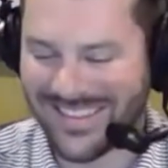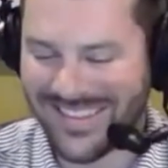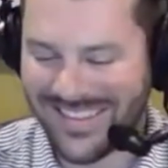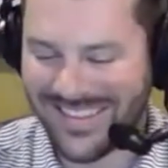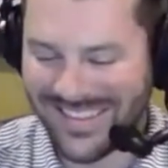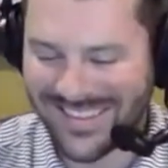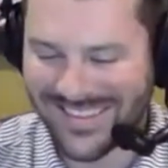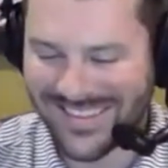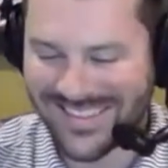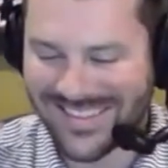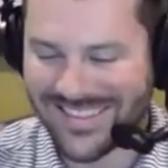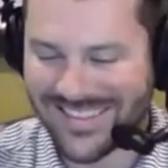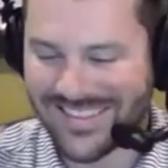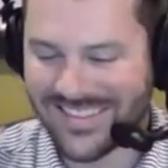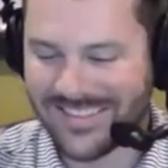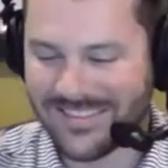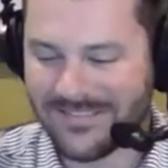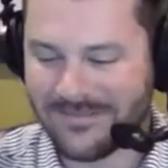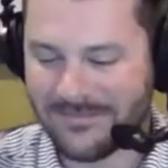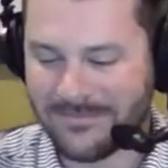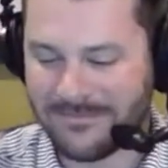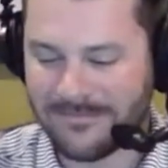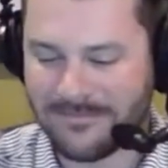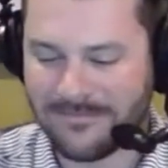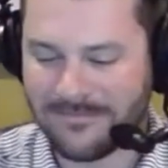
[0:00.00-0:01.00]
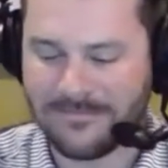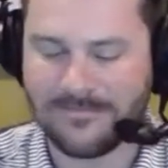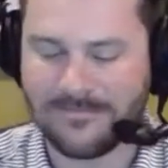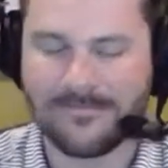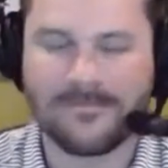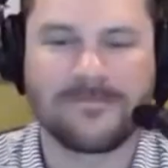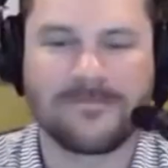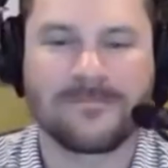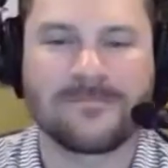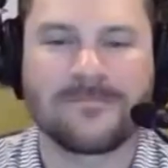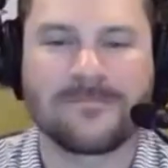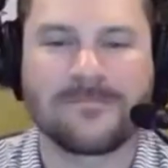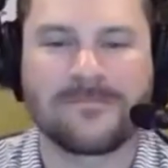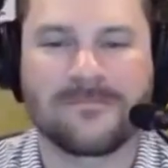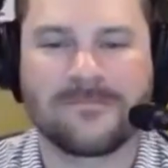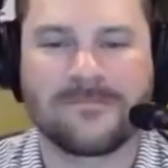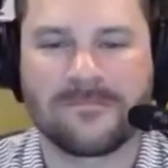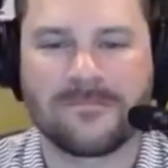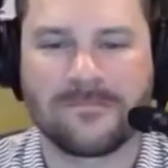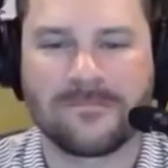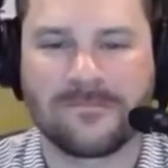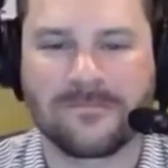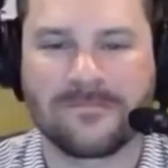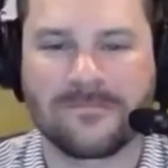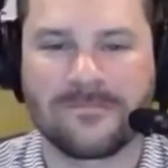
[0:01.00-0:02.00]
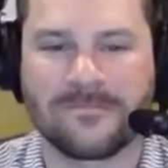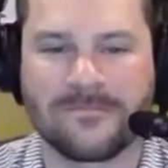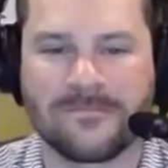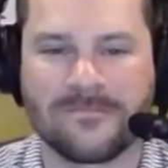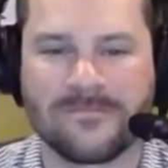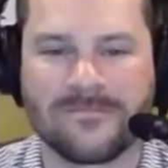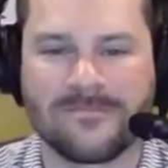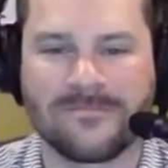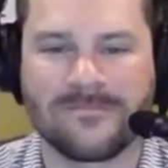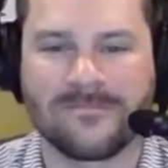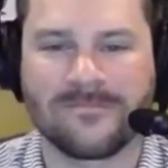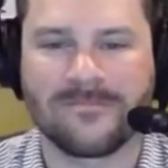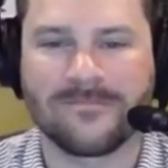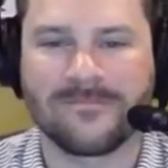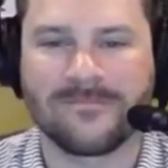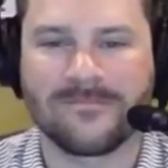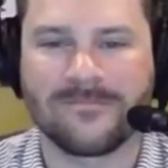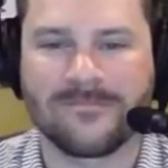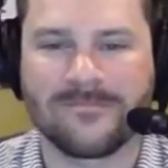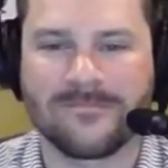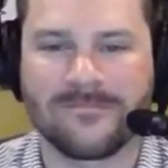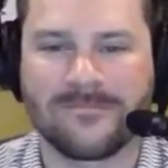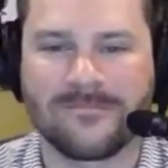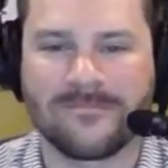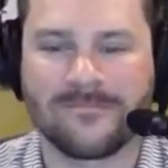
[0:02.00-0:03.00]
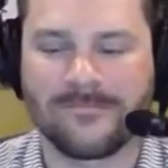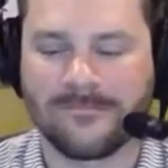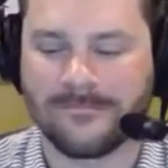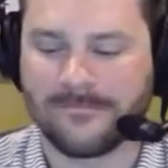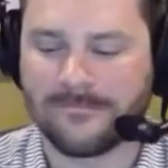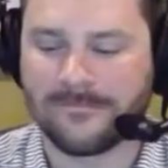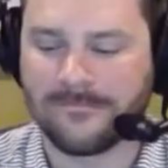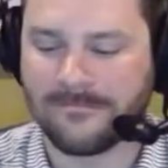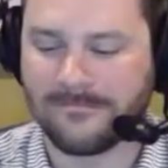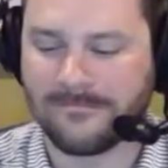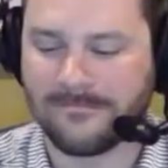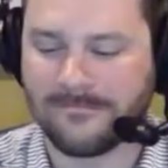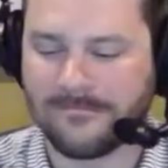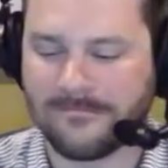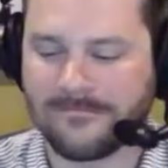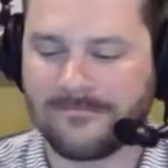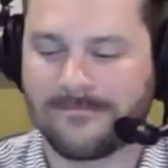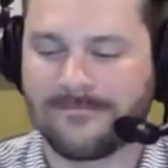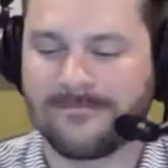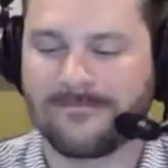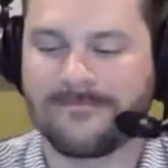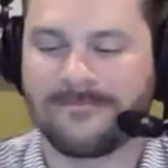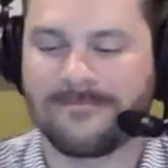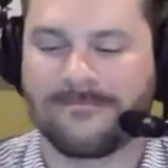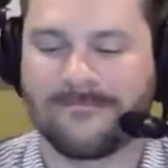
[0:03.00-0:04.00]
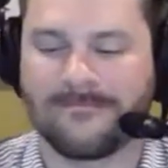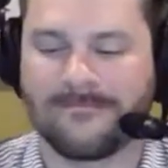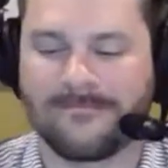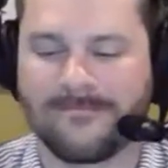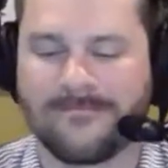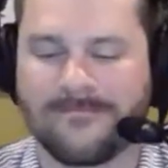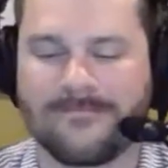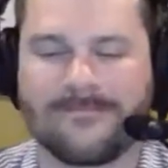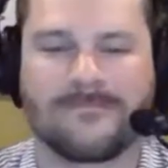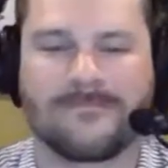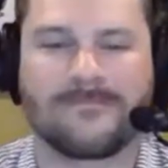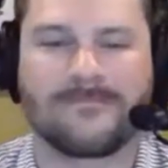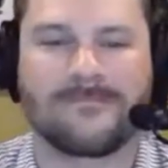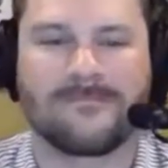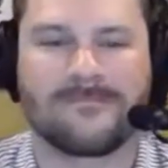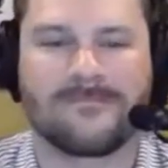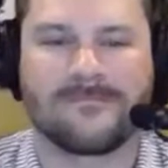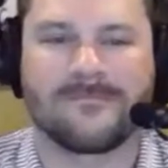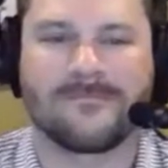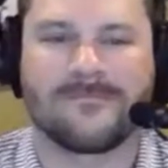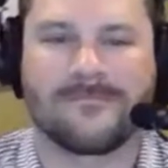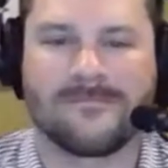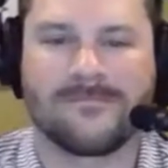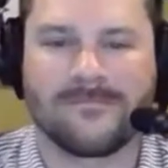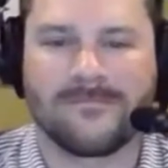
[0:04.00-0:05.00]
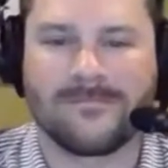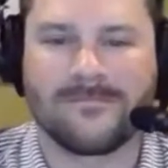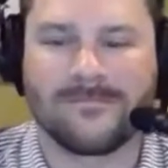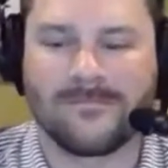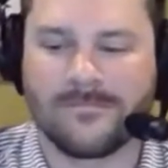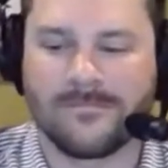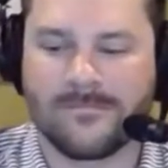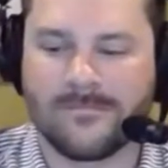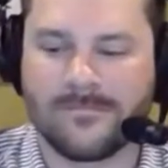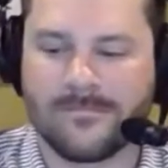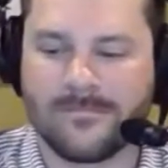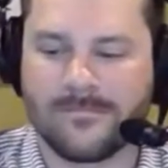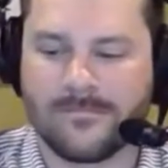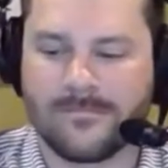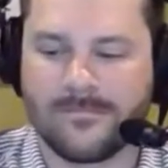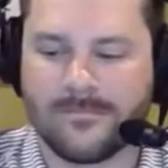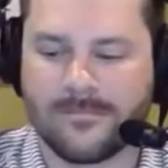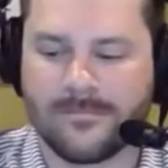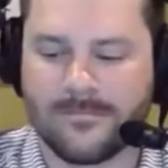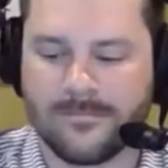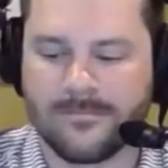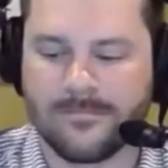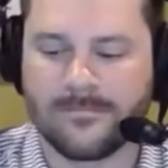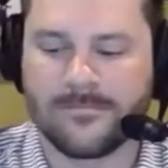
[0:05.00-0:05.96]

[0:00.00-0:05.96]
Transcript: (silent)